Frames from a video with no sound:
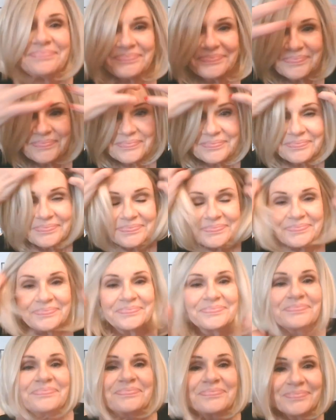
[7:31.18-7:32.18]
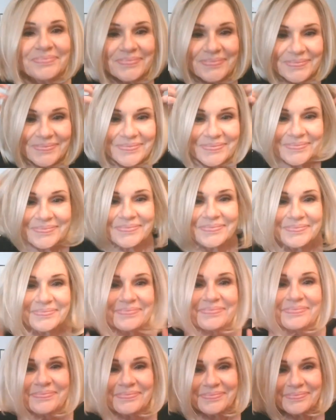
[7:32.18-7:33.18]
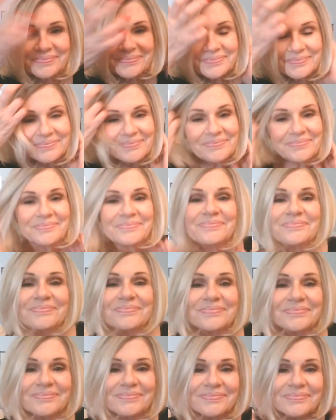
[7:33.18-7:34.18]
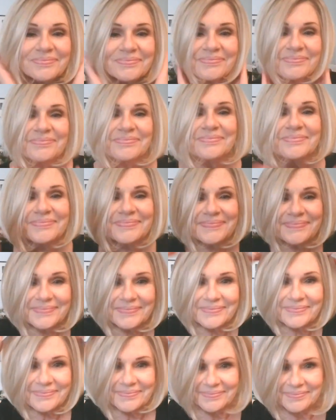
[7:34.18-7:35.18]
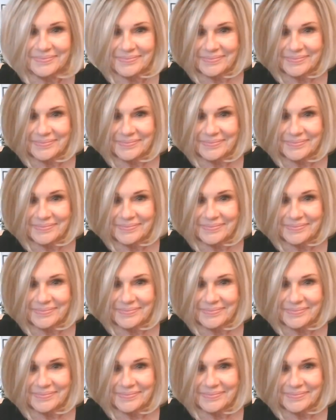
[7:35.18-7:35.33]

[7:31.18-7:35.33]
No one is speaking in this clip.